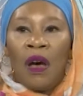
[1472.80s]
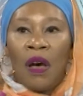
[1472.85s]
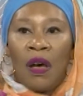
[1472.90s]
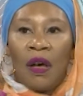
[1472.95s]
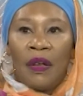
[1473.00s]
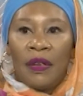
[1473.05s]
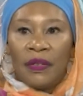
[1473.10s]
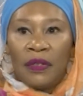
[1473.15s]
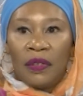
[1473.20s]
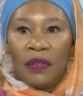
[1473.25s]

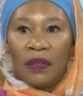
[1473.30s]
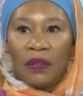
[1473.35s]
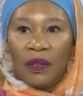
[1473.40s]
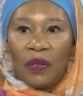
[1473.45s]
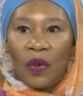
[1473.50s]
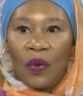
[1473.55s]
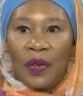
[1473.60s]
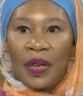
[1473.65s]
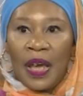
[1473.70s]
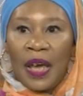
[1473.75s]

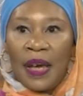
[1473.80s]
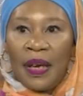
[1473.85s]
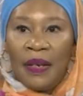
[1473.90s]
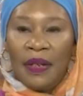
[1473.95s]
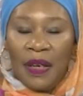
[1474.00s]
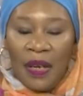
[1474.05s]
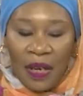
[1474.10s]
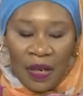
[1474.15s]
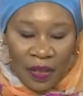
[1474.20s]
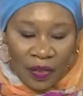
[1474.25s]
cause,
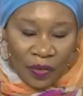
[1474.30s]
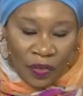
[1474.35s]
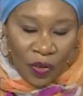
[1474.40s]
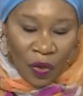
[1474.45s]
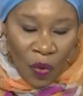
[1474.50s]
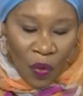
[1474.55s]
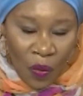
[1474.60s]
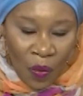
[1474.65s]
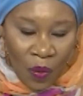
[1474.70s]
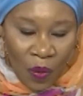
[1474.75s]
okay?
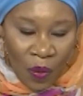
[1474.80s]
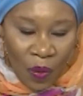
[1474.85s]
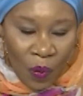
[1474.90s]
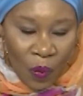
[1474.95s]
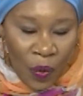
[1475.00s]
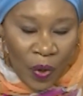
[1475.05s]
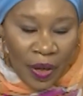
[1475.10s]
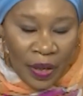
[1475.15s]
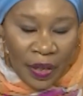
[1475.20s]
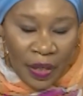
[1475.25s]

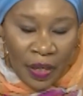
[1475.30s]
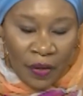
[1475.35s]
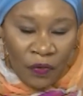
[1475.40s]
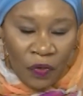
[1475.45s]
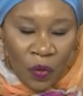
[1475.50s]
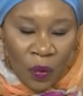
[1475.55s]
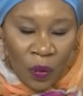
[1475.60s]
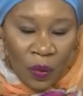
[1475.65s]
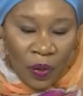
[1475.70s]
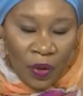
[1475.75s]
So we're
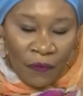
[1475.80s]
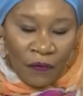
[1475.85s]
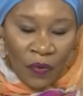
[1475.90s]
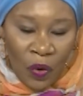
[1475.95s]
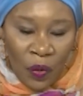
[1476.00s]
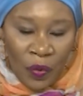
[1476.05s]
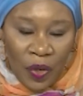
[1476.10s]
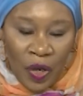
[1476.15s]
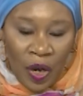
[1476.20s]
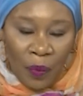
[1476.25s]
gonna give you
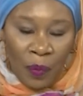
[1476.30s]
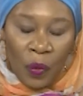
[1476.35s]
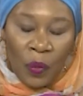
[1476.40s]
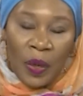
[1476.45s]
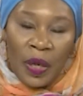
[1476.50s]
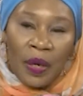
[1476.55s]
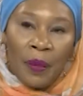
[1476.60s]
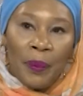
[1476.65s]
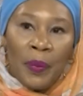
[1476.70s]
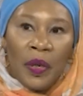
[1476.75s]
the phone
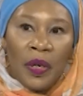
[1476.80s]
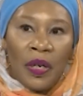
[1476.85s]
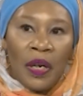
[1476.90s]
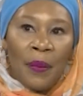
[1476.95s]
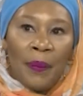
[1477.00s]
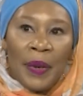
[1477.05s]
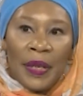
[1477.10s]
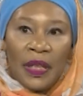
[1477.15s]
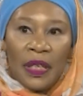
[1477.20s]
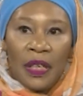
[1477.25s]
number. We're gonna
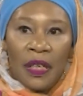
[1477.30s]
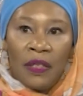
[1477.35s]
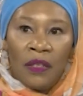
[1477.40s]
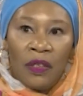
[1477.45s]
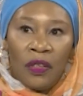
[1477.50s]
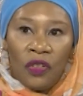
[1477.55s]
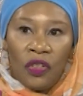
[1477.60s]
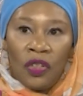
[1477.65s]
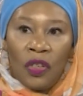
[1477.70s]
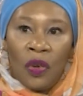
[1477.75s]
put it up at
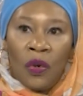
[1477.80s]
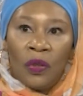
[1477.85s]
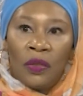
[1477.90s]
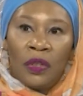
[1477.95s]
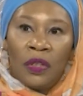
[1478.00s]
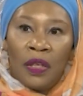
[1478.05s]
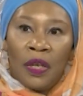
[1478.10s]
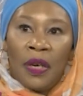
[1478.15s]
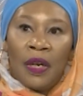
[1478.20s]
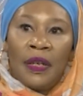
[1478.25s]
the end of the show.